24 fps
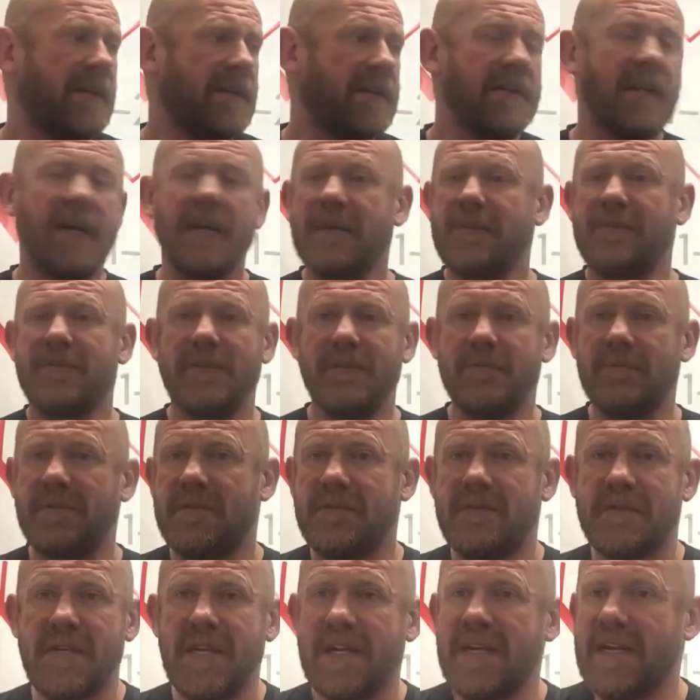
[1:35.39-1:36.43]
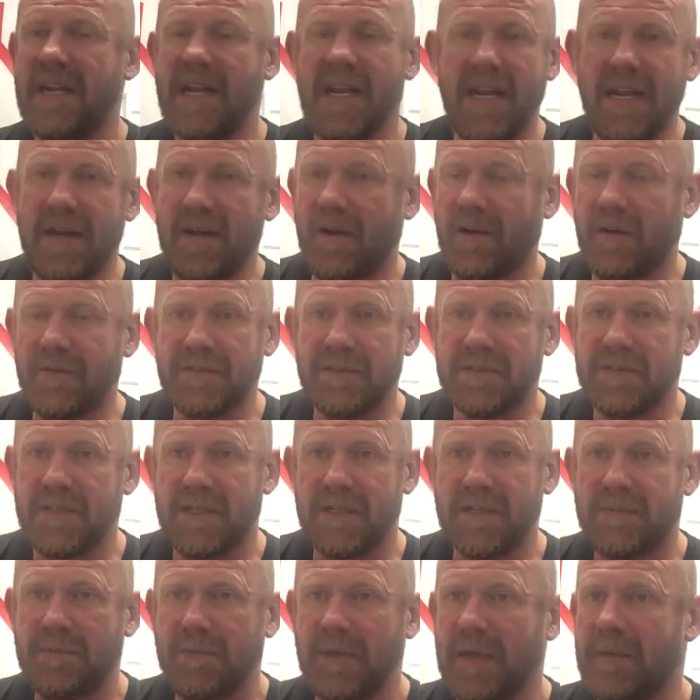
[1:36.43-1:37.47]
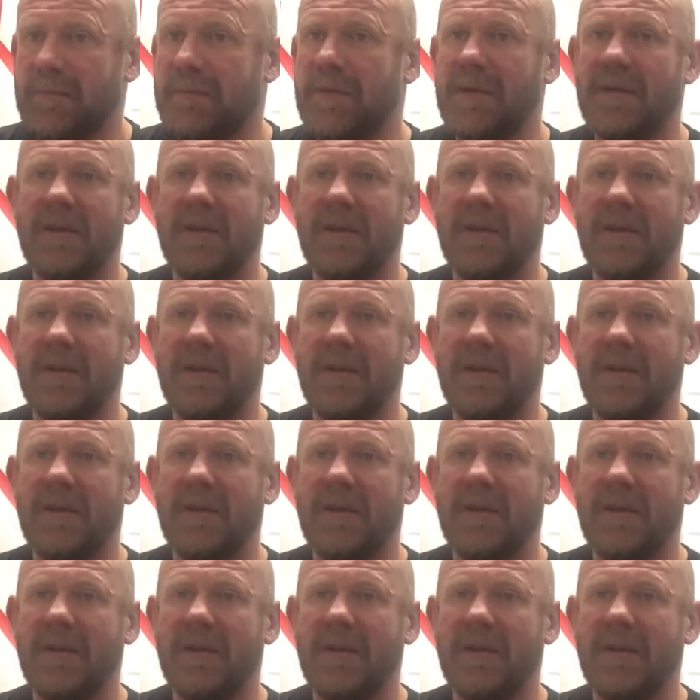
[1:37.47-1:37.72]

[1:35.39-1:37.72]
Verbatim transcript: None of them didn't eat after six p m.